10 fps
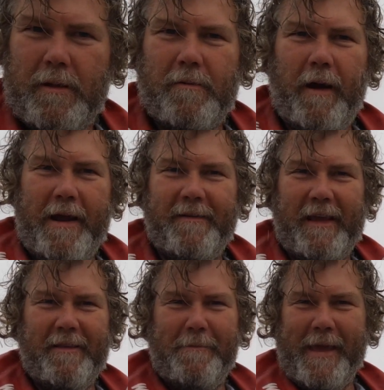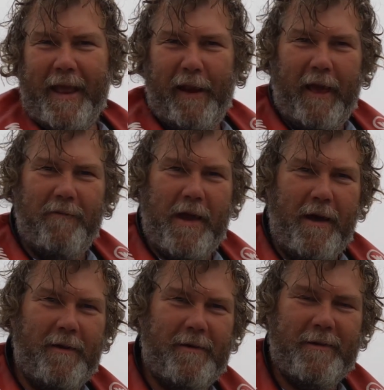Rain seems to be getting heavier.
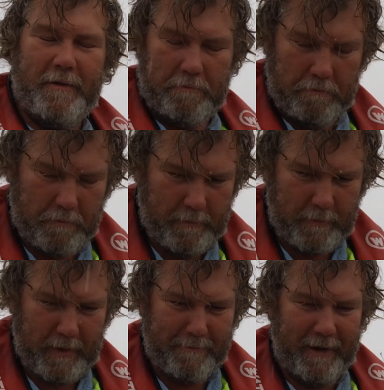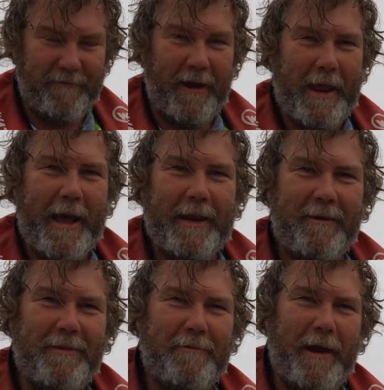Not much fun out here
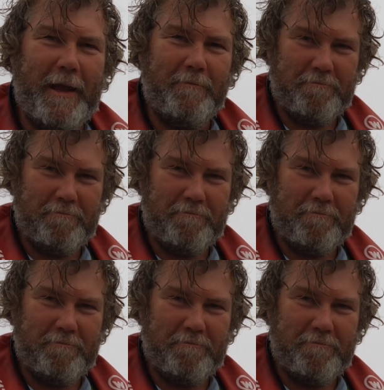in the rain.